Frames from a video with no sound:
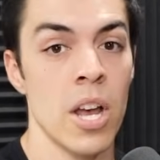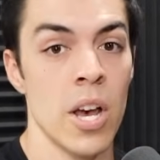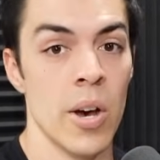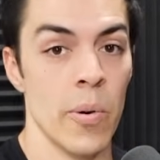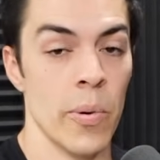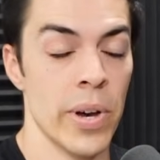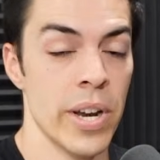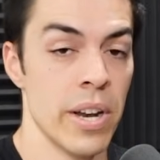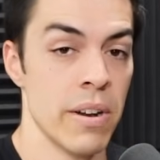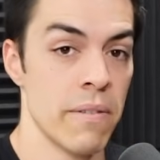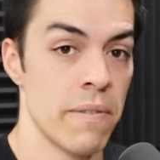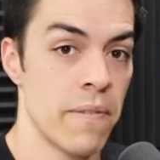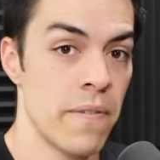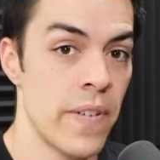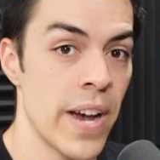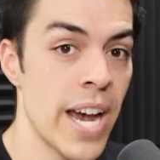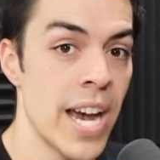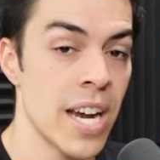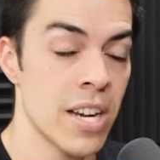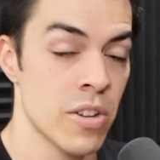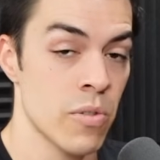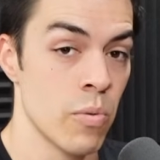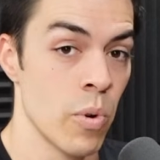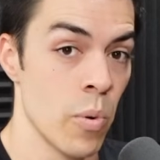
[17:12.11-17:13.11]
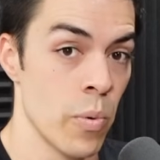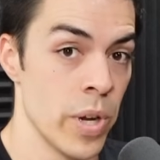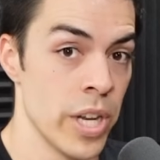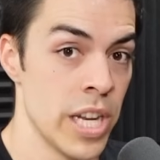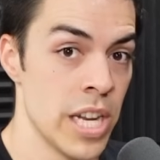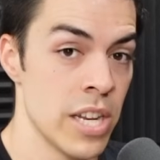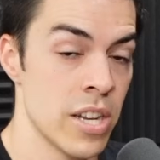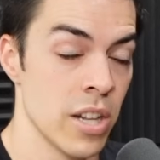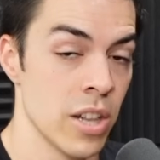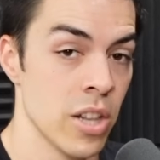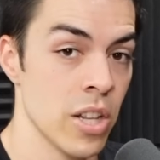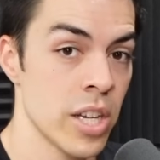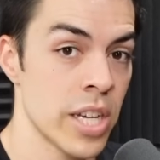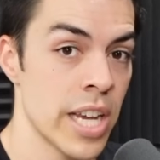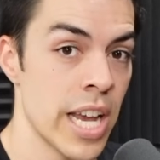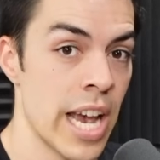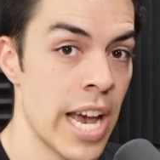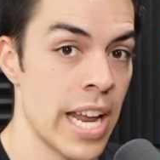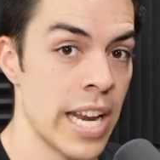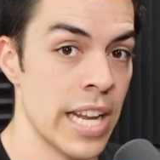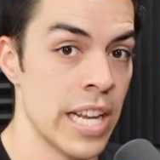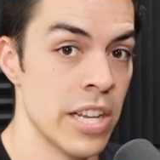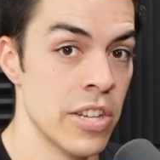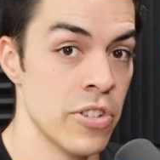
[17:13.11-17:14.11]
When in fact, what we need to look
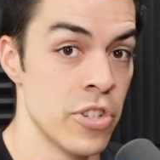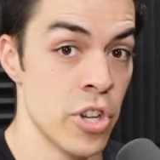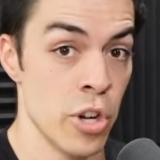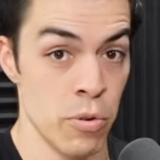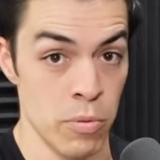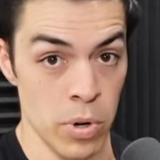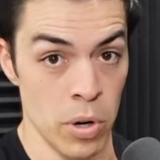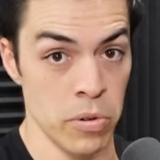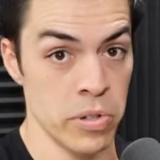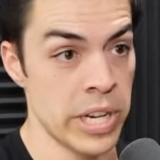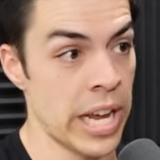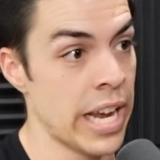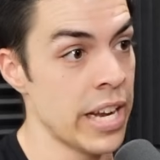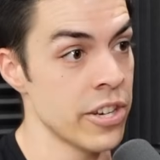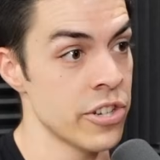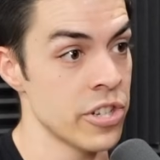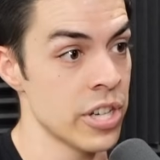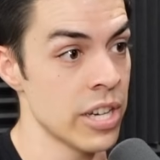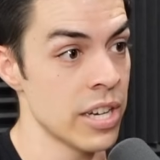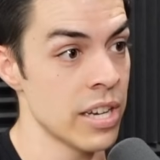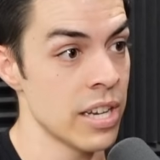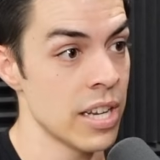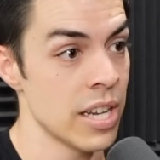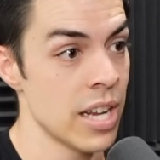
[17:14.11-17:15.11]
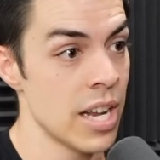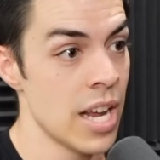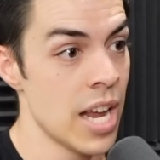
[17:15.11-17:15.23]
at is your rotation.